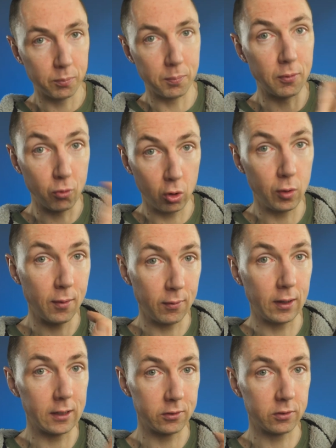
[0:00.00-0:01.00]
before you
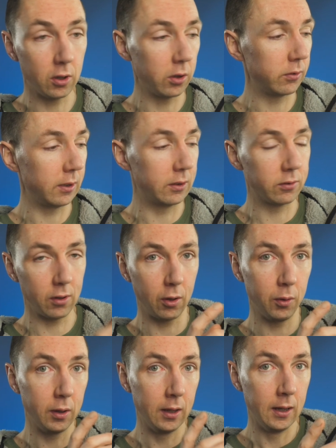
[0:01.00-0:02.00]
even get started. So